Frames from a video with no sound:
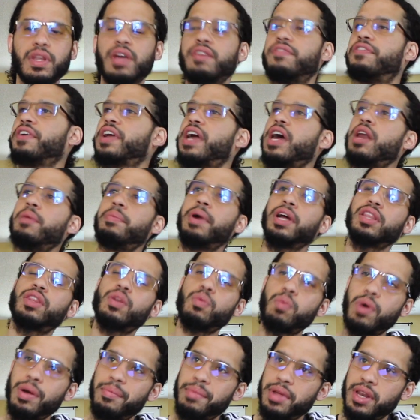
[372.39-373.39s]
Forget about
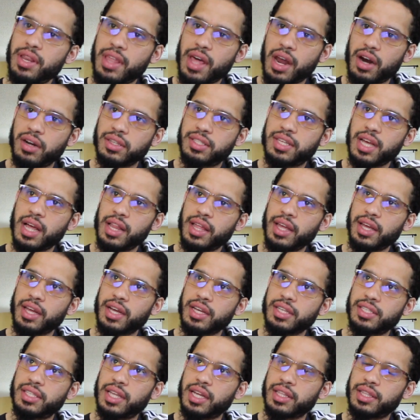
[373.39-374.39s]
the women that are telling
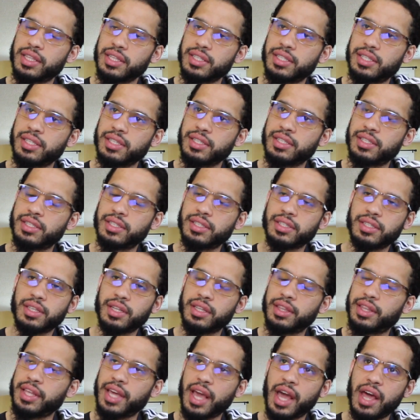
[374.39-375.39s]
us that this is
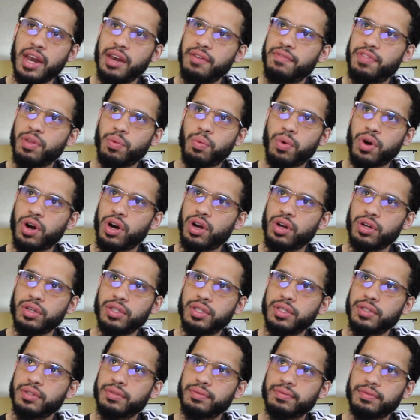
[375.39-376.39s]
the end of the
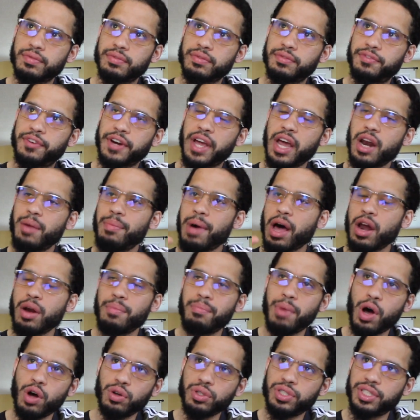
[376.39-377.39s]
world. Forget about
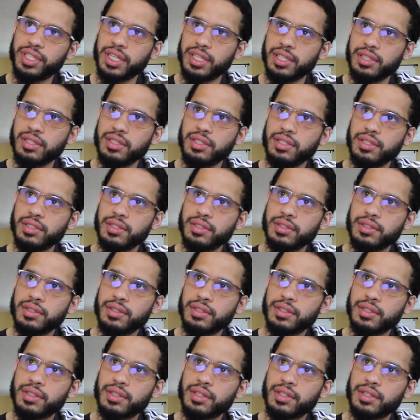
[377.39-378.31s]
emotions.